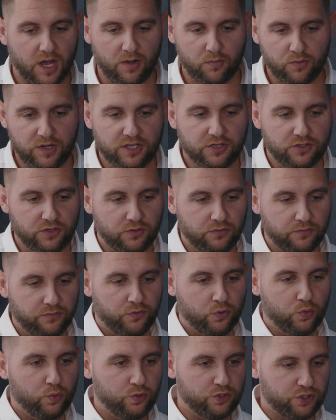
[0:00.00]
uh, we could do
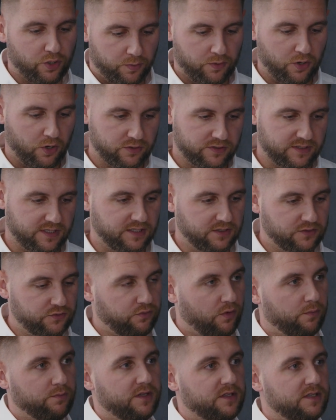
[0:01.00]
full job costings
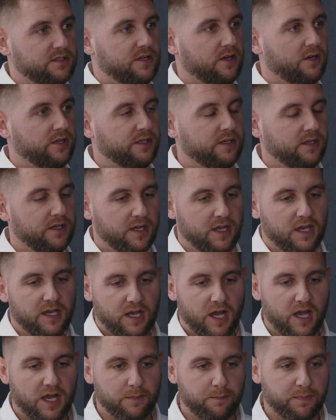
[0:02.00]
from the design.
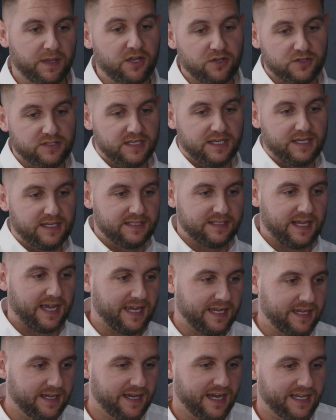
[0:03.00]
Uh, because it is
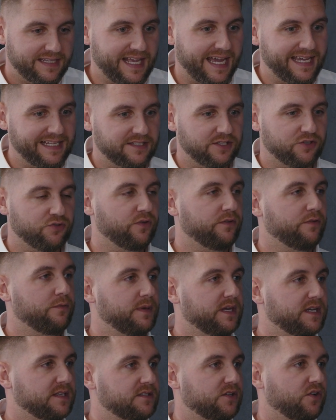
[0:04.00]
a, a data-driven
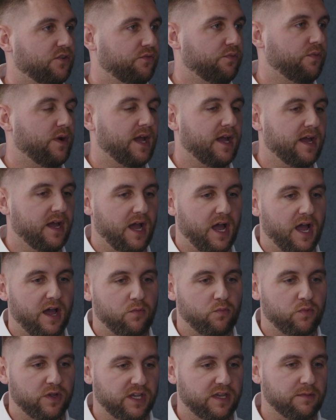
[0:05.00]
bit of software,
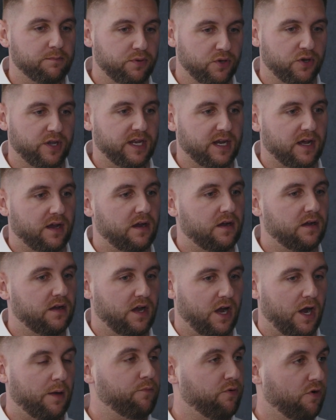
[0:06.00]
um, we can put in our,
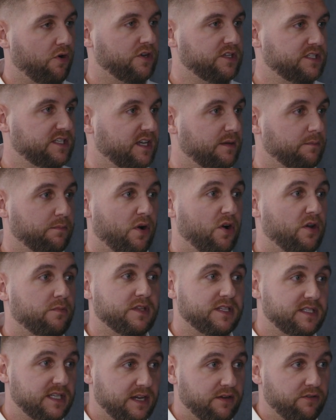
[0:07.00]
our pricing by
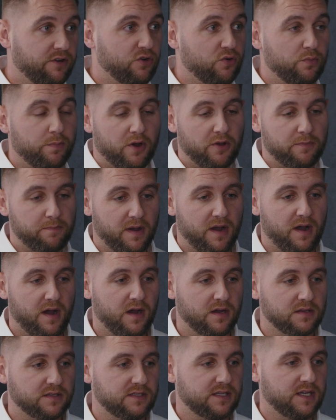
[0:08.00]
material, by
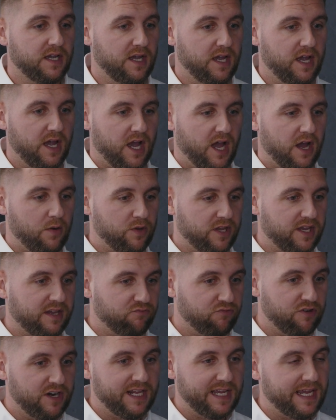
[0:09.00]
parts. Uh, we can
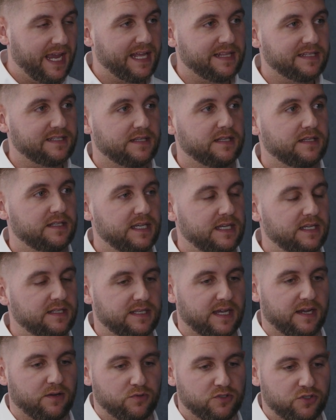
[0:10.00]
really get into the
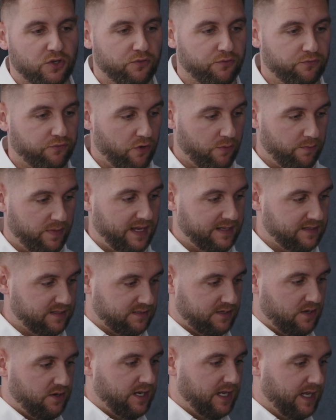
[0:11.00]
details. So from that
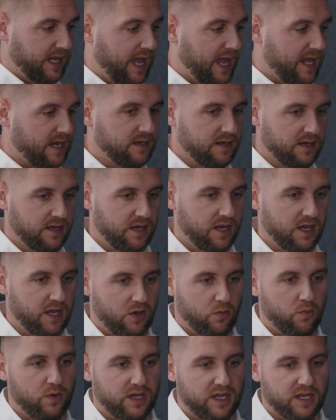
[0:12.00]
design again,
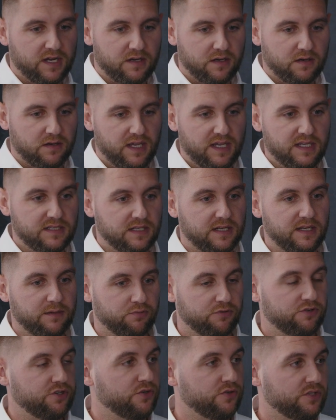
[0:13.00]
we can easily
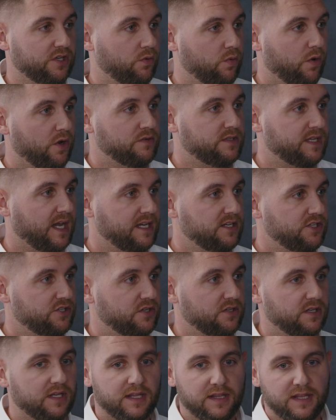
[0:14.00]
produce a
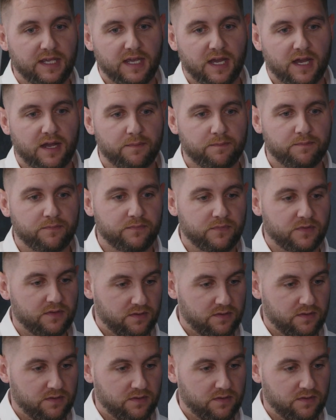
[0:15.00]
quotation that the um,